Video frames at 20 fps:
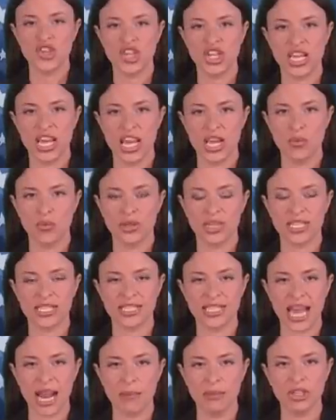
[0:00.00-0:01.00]
GA would
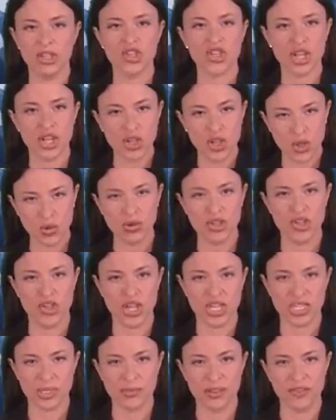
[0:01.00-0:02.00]
establish a new
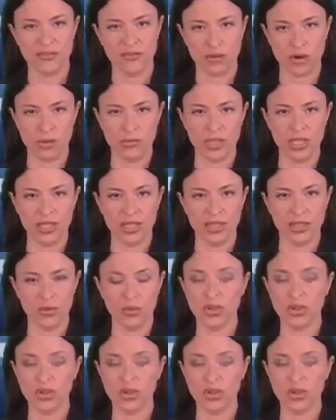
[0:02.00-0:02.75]
adjustment formula,